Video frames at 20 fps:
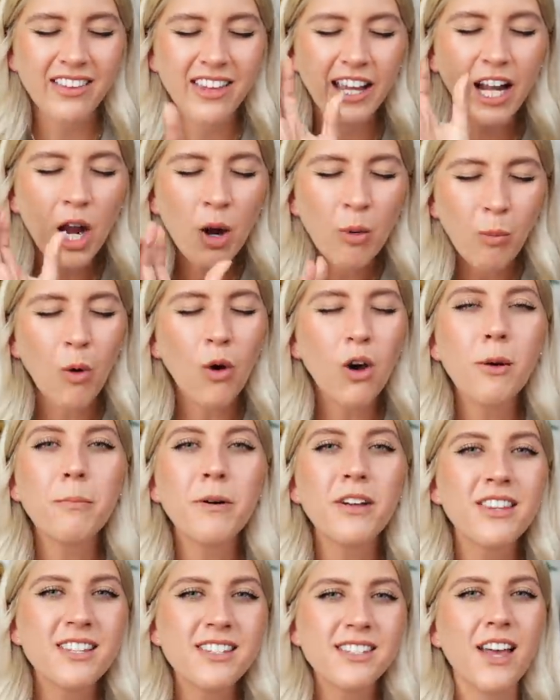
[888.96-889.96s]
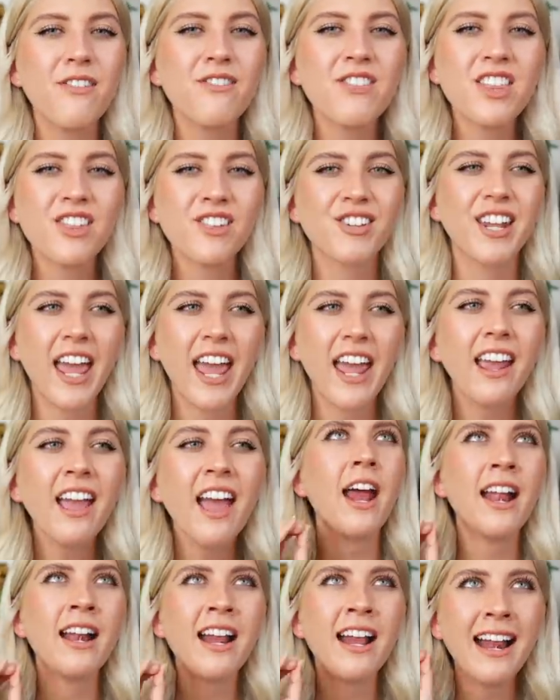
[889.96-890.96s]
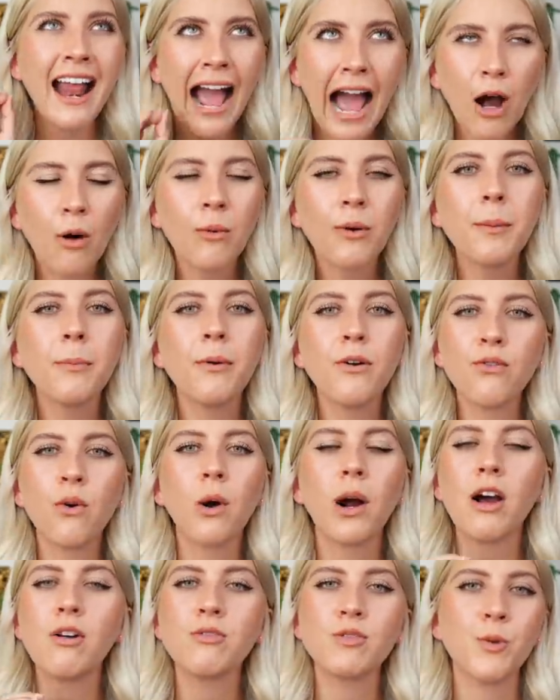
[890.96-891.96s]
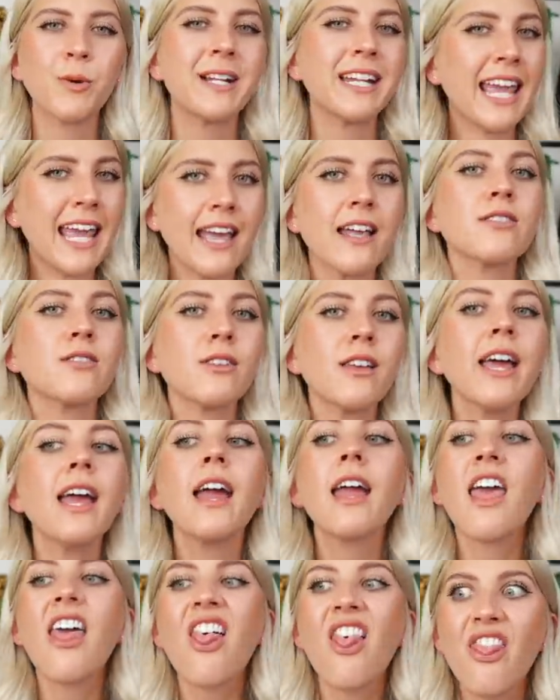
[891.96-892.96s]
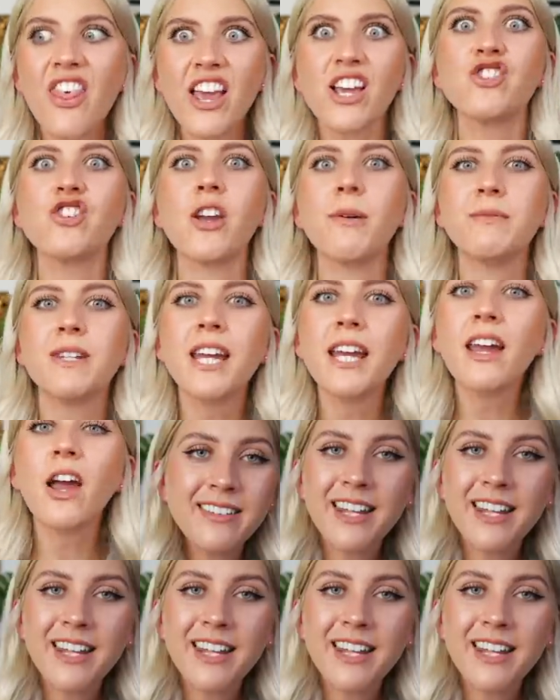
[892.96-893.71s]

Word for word: Like, I woke up on the 7th day, and an hour before I was going to cancel it, they shipped it.